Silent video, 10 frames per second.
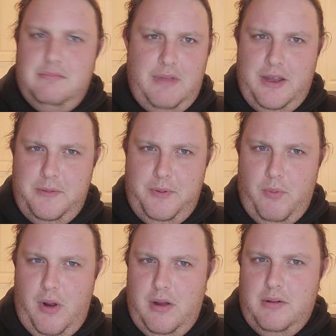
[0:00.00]
I could be
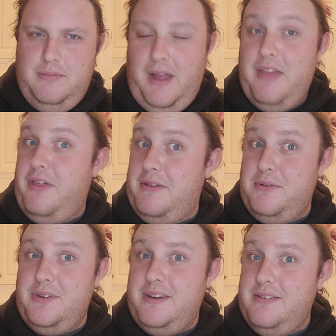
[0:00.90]
wrong. I thought there
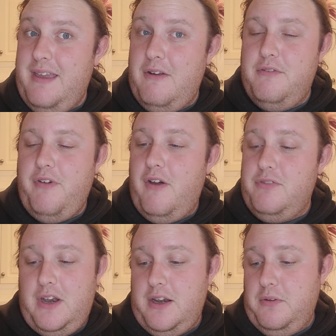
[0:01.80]
was a discount involved,
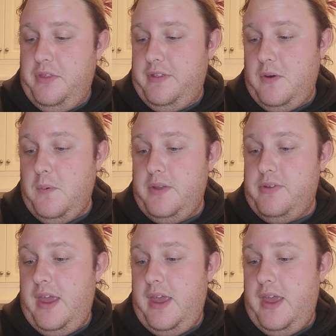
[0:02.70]
and I don't think there was.